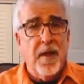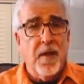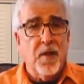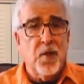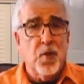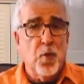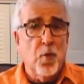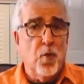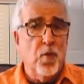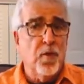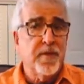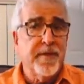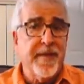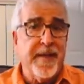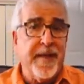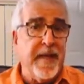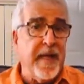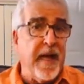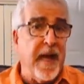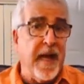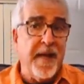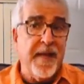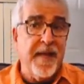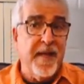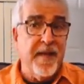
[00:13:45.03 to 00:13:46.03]
tools that
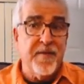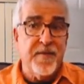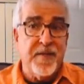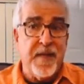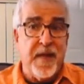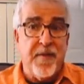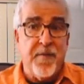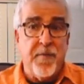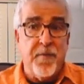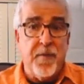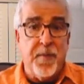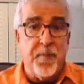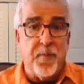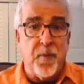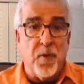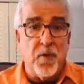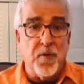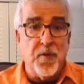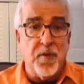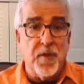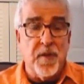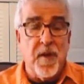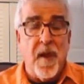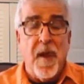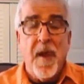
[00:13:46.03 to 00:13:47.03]
God gives every person,